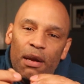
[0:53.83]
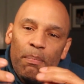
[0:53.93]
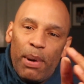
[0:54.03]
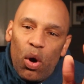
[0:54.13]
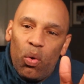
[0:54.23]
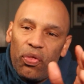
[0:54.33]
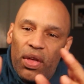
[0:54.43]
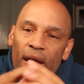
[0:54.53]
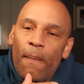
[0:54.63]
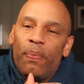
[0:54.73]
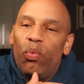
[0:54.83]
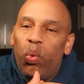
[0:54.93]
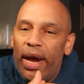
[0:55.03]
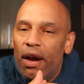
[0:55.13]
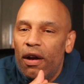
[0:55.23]
in both
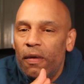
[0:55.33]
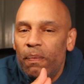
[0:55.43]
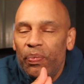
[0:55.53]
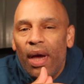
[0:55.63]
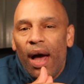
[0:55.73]
where